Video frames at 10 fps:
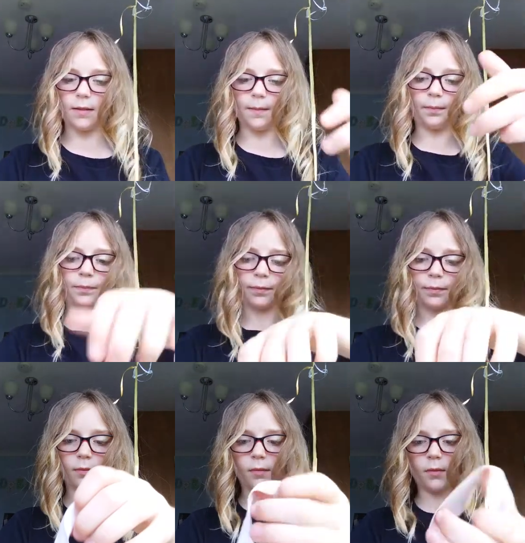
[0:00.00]

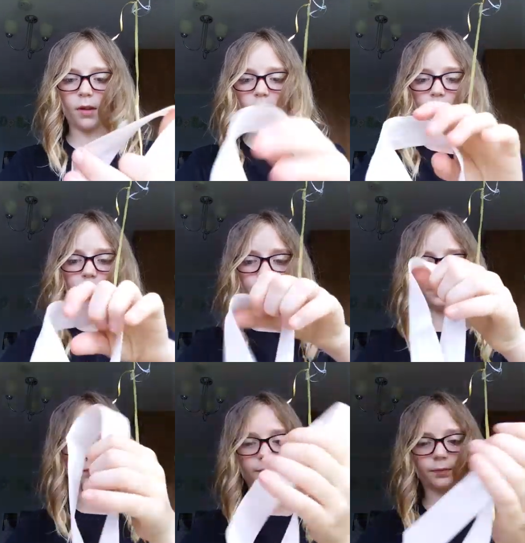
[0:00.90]

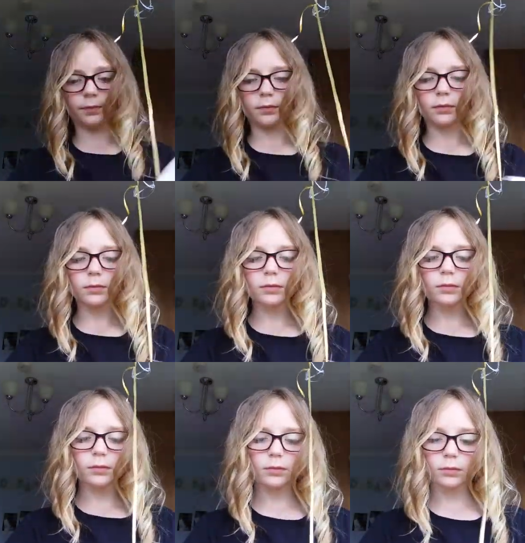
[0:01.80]

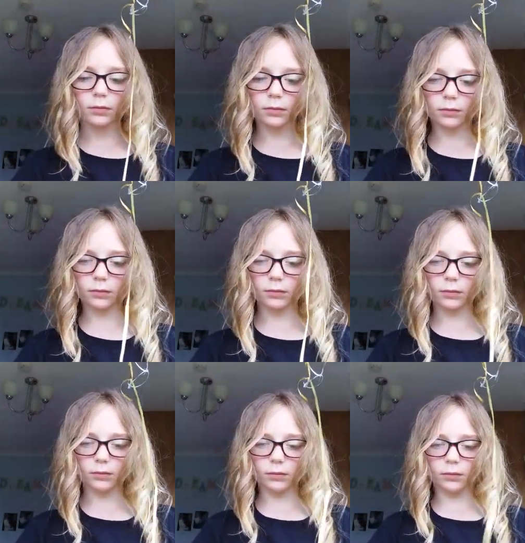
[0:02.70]

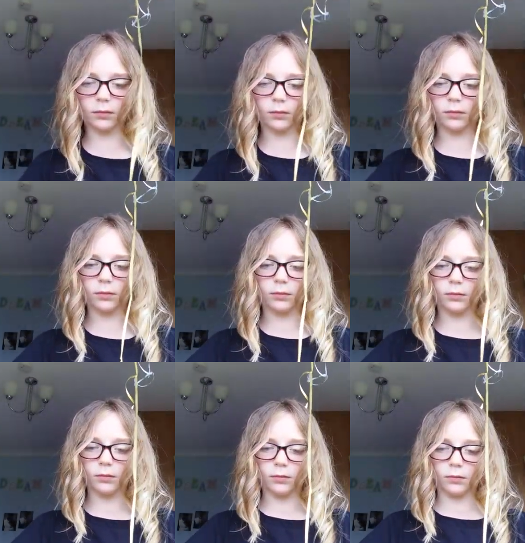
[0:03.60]

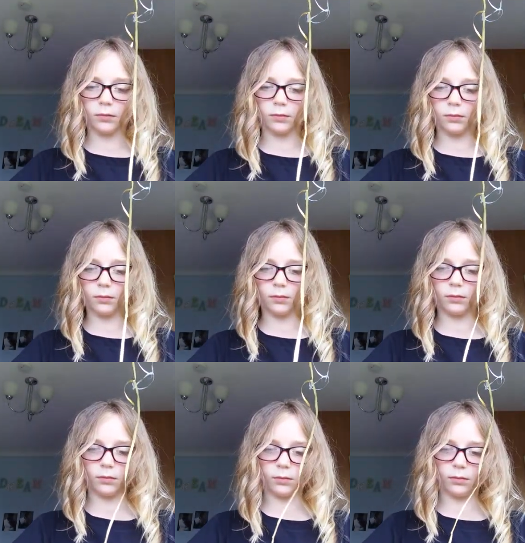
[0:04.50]

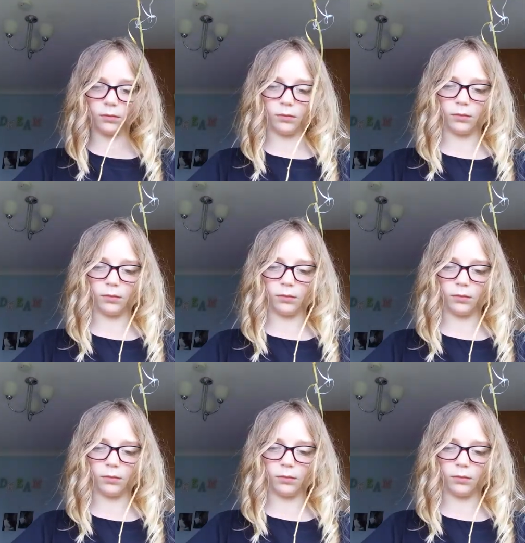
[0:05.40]
(no one is talking)